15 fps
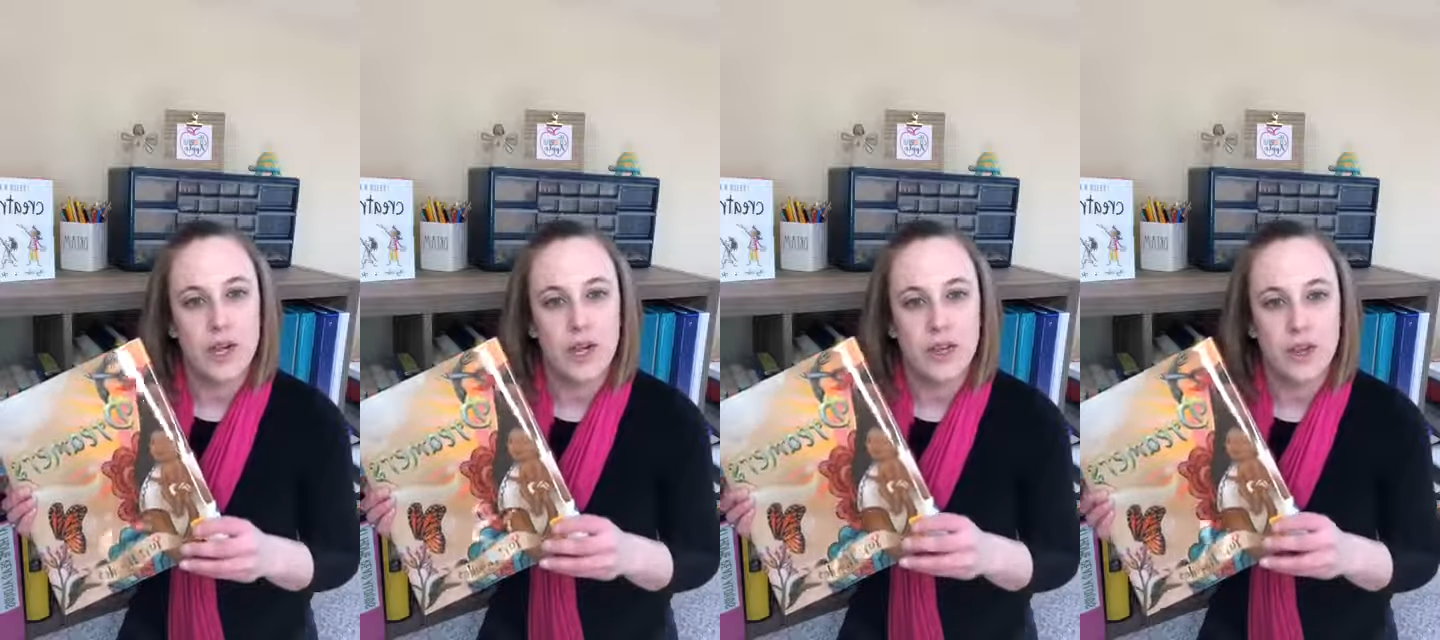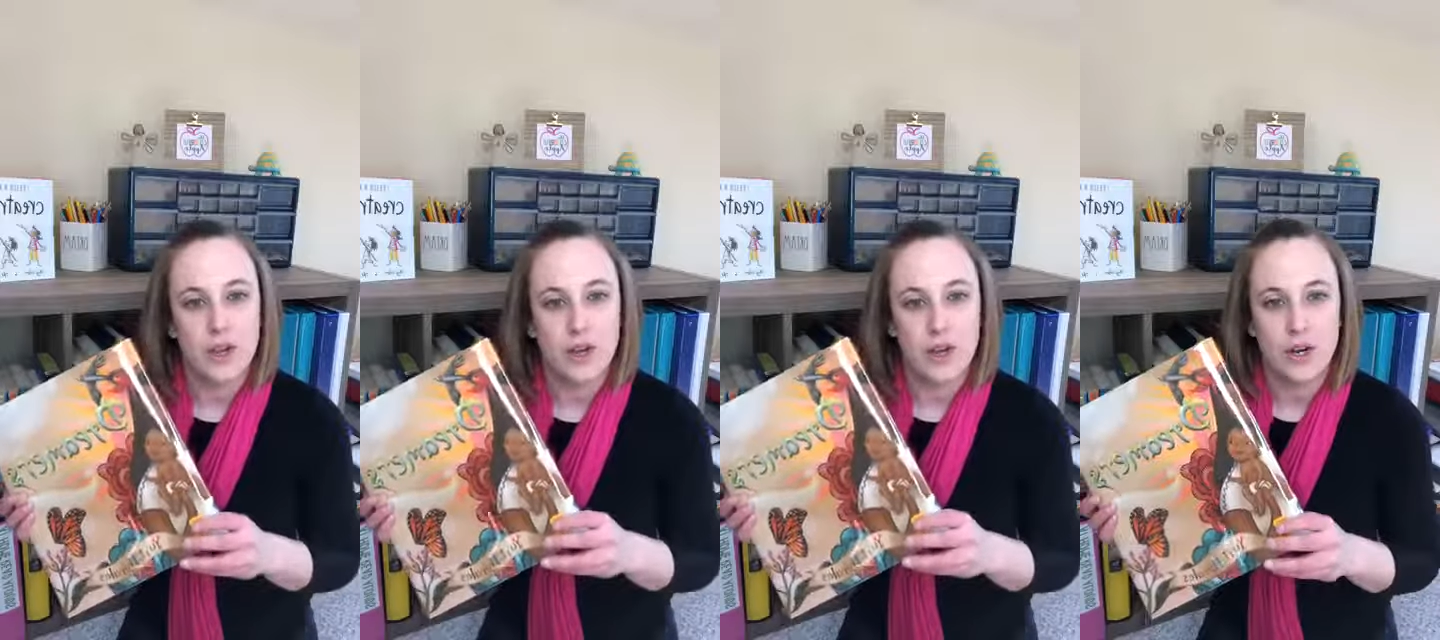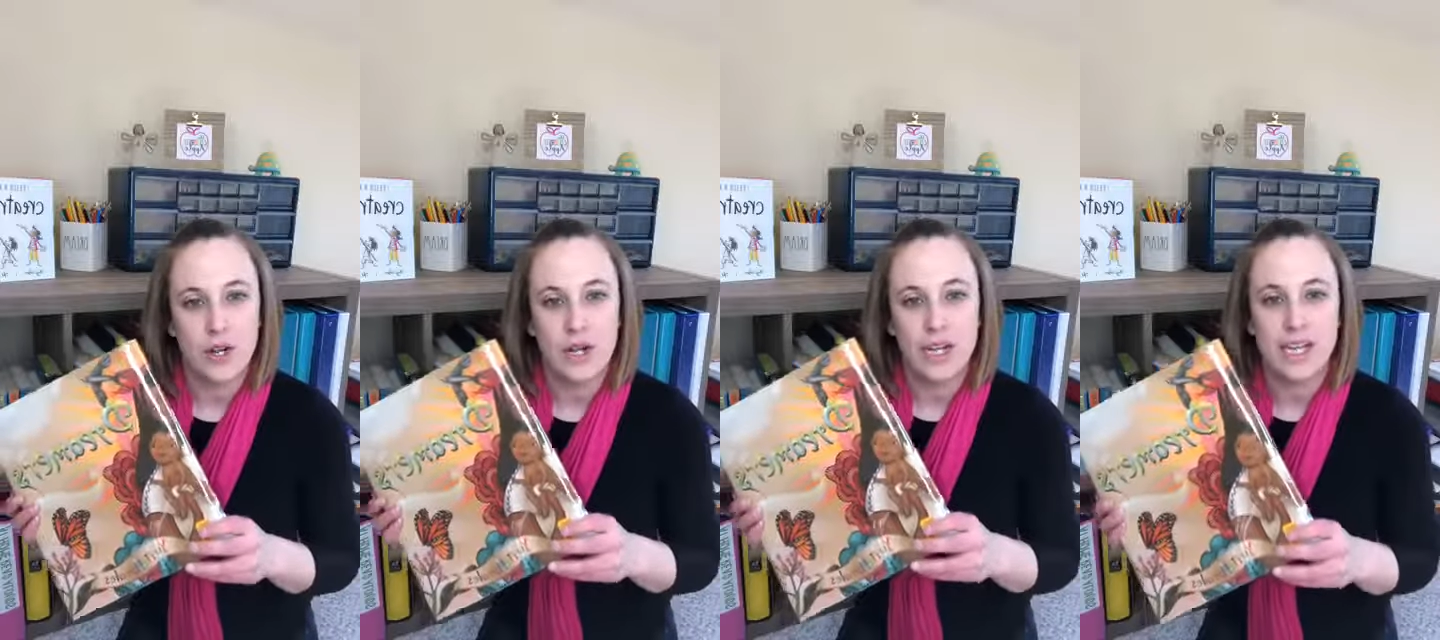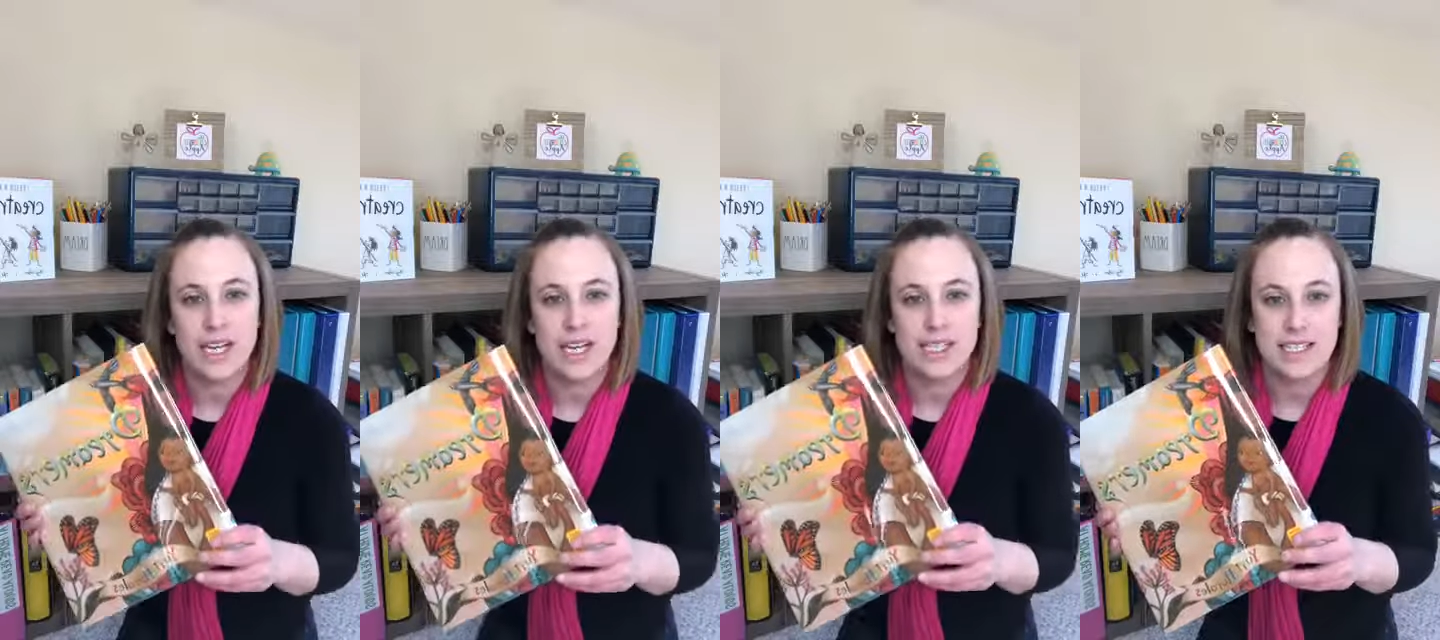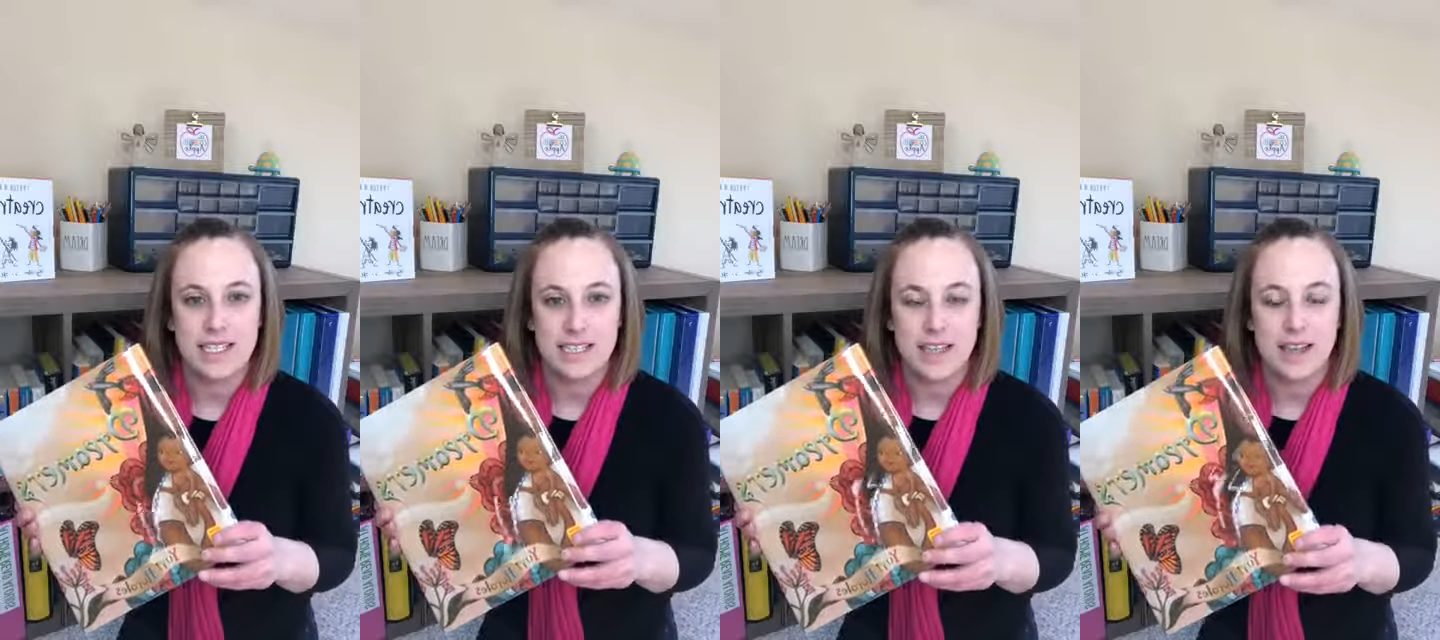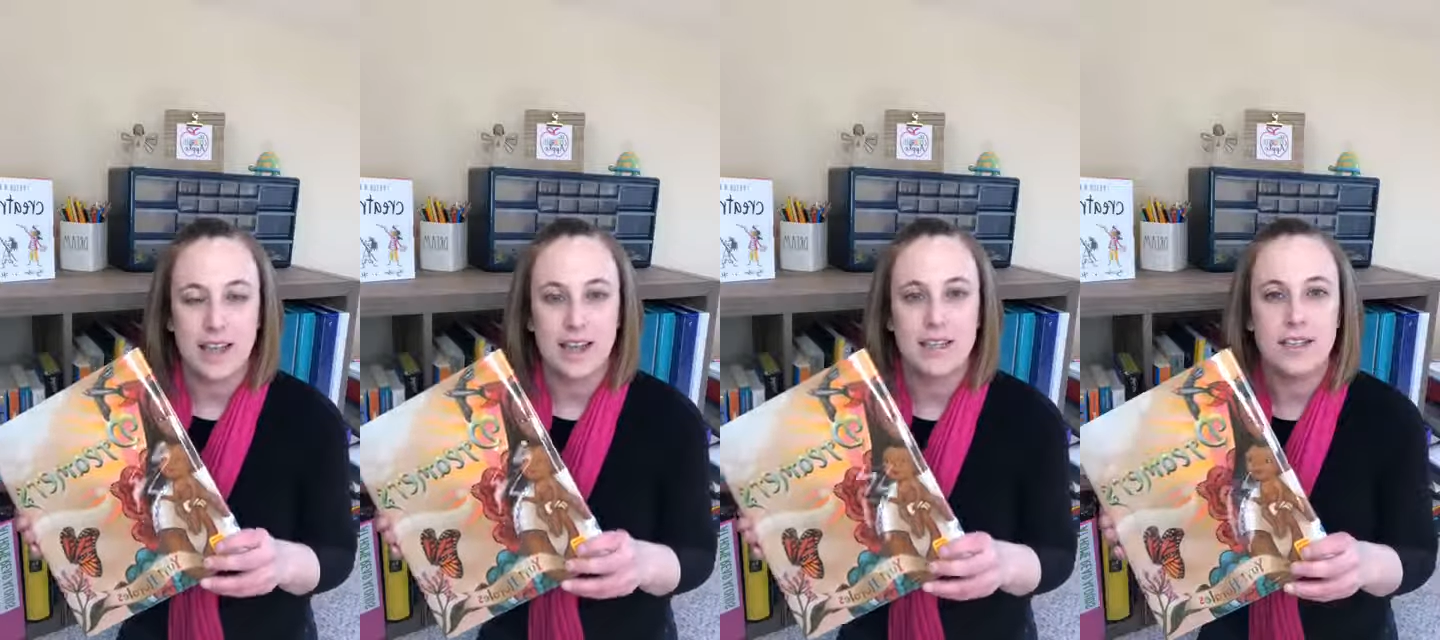in the early
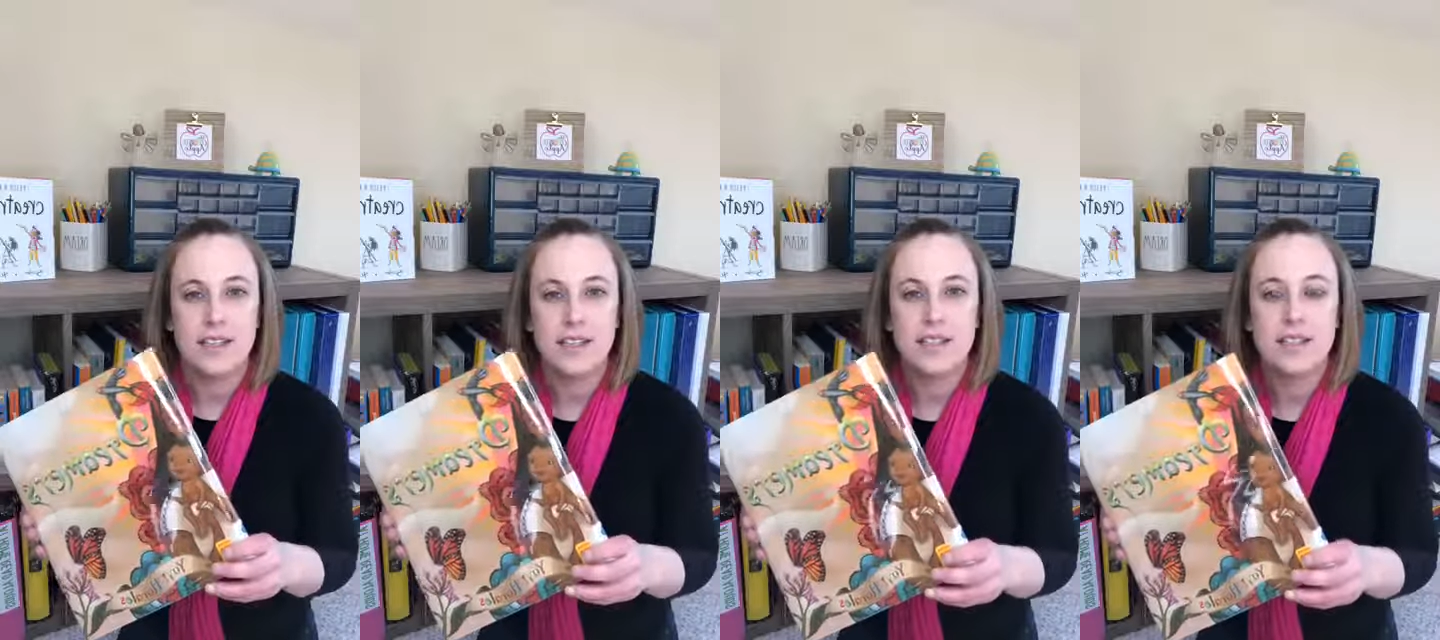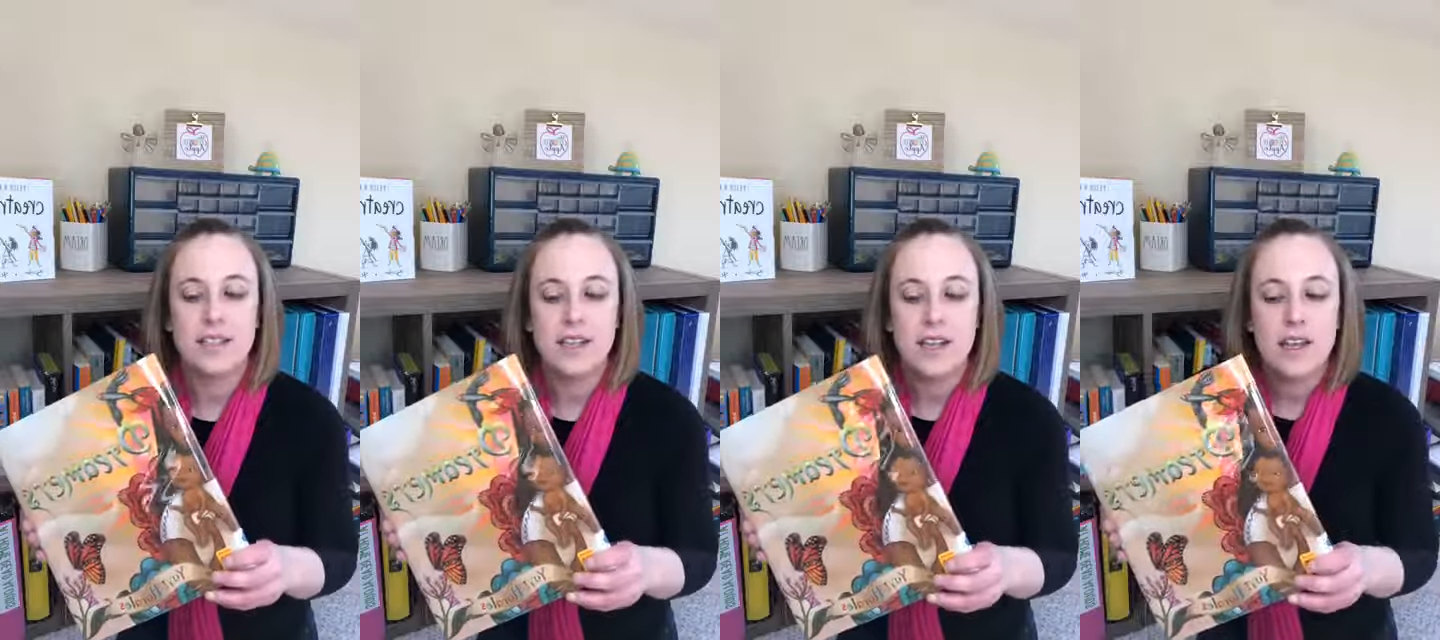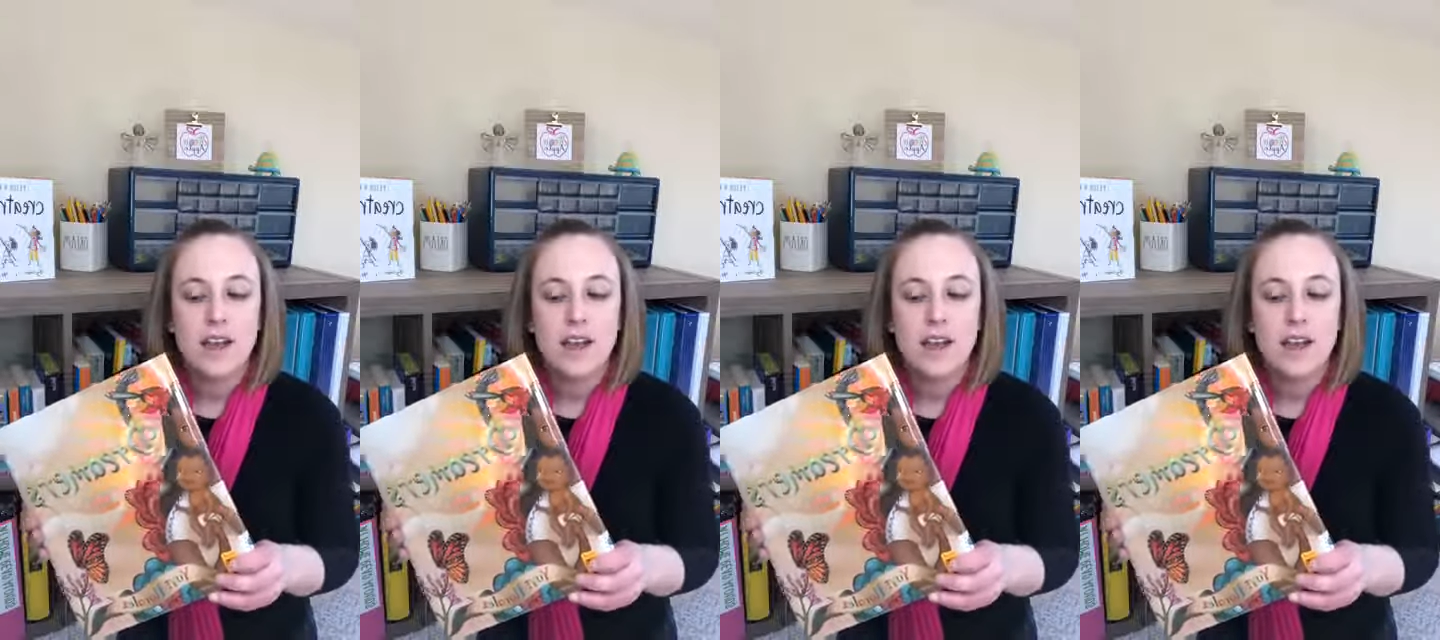1990s.